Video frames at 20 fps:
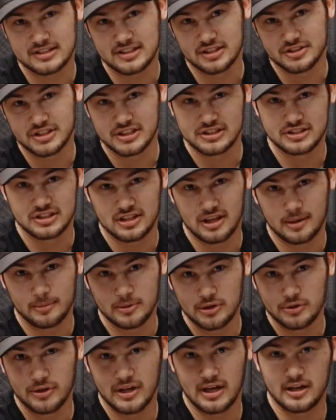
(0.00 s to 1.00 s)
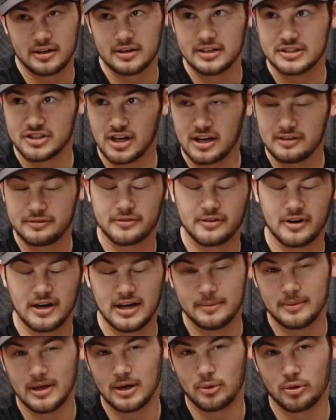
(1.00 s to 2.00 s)
SL60W that is off
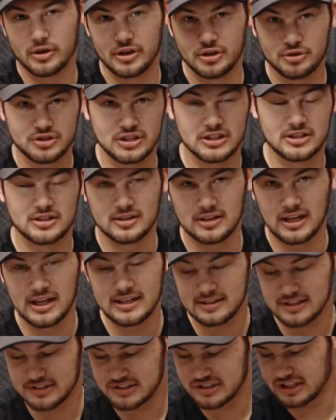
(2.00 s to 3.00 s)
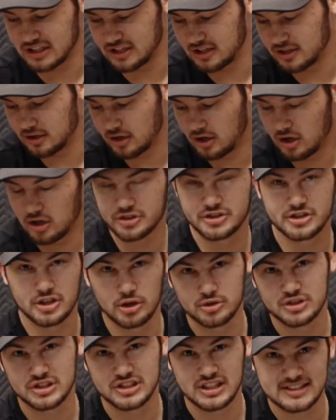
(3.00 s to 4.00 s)
frame that we're using to light the scene
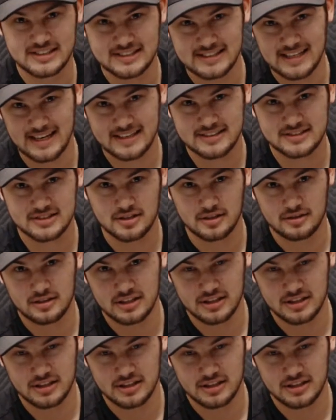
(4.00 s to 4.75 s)
also sits next to